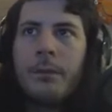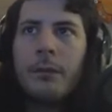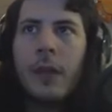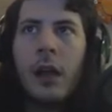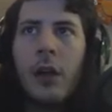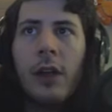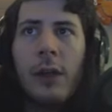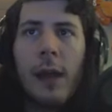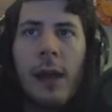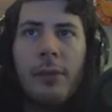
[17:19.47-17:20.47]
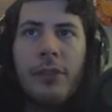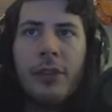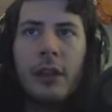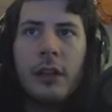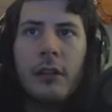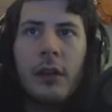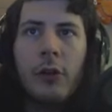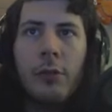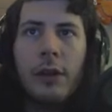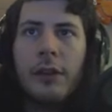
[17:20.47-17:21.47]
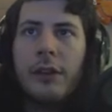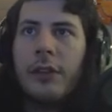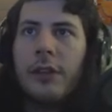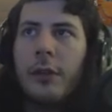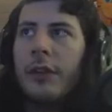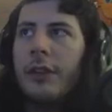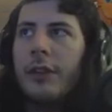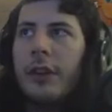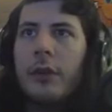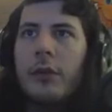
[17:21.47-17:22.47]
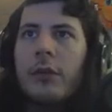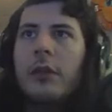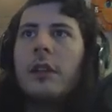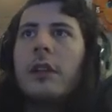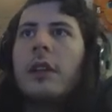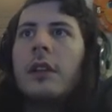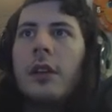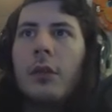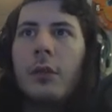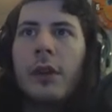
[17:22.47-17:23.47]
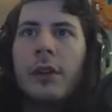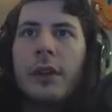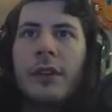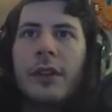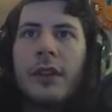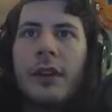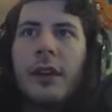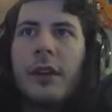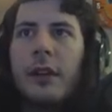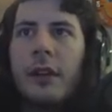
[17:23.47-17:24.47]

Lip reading: Yeah, okay, map is still open, so there's no weirdness there.